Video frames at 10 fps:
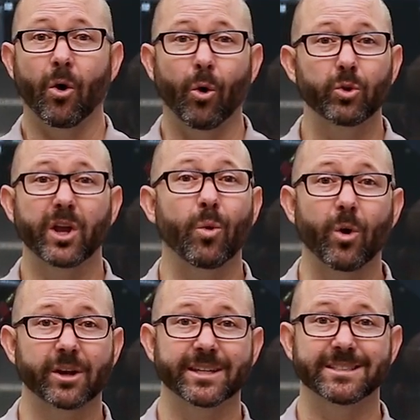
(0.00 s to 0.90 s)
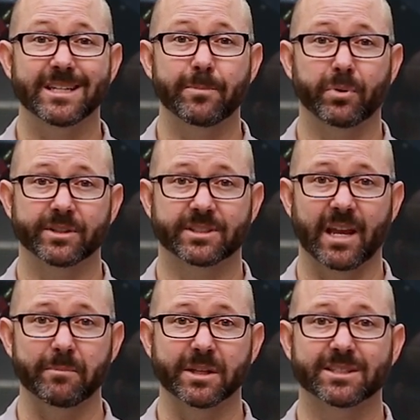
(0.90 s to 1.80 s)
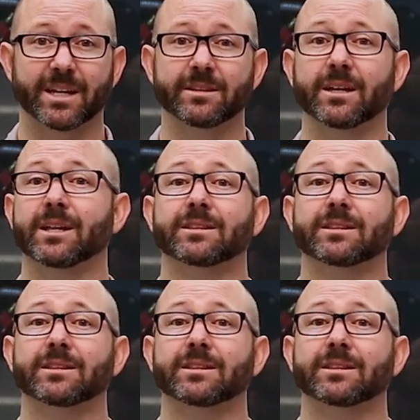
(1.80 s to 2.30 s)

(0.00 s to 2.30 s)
only work in dprint statements in the,